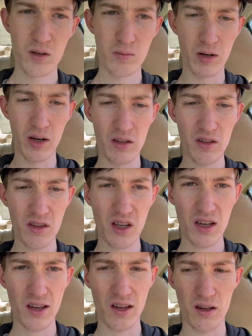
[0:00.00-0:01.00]
other than
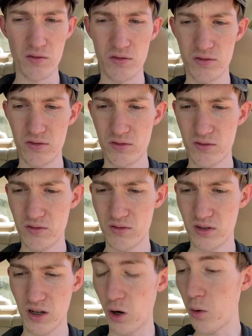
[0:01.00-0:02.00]
that,
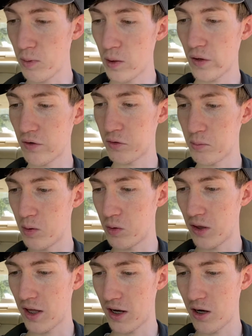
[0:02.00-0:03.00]
I hope I don't have to pull
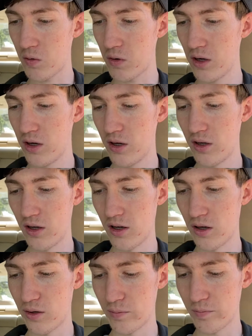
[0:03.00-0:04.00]
that out
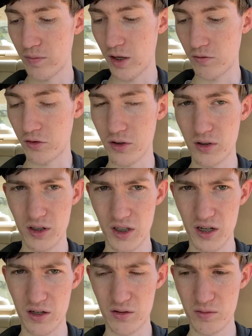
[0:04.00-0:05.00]
ever
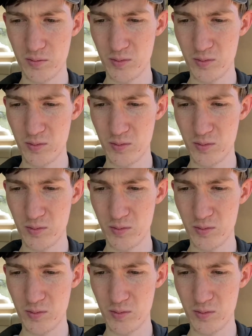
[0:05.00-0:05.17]
again.